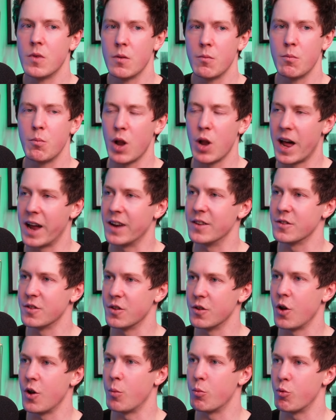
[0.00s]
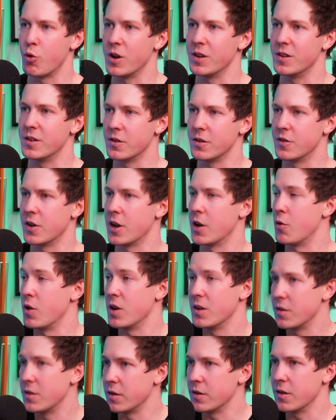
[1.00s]
plants that operating
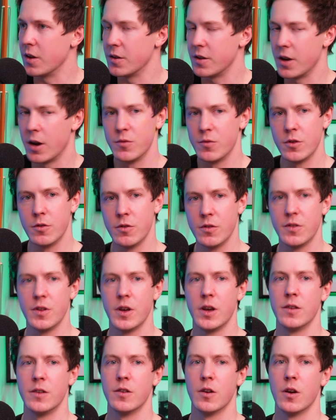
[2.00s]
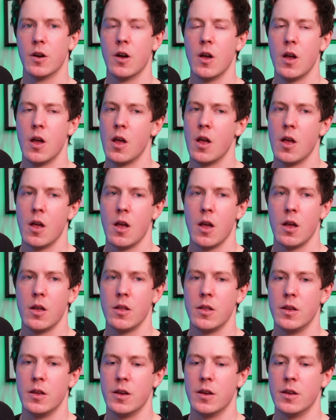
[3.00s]
generates things like time series data,
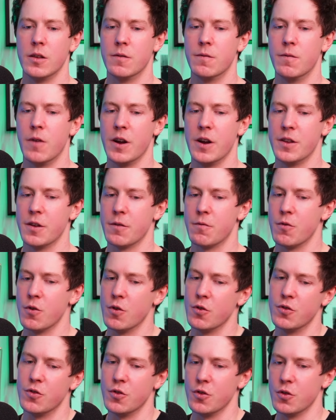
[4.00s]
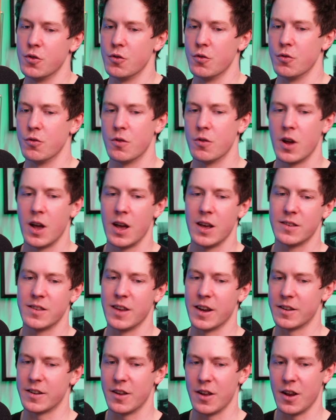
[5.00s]
it's very different to a
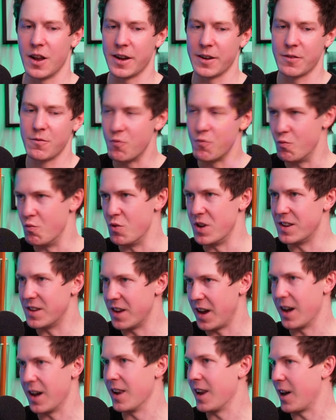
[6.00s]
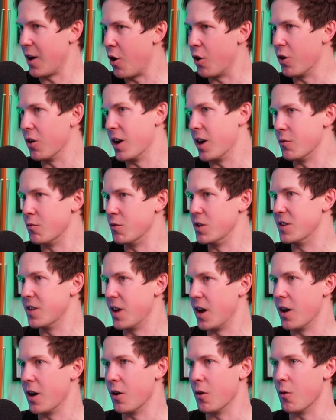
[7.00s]
sector like retail, like online
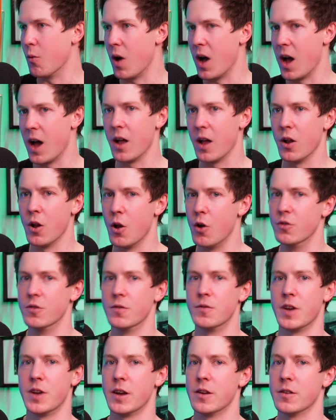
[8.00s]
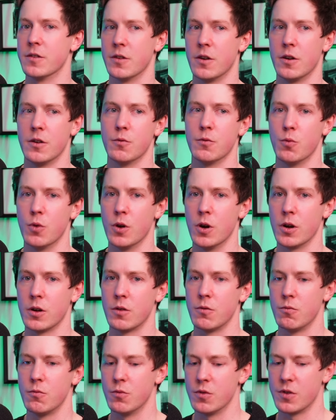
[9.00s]
retail, where loads of data science work
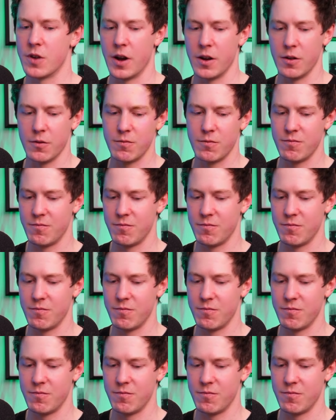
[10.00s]
was kind of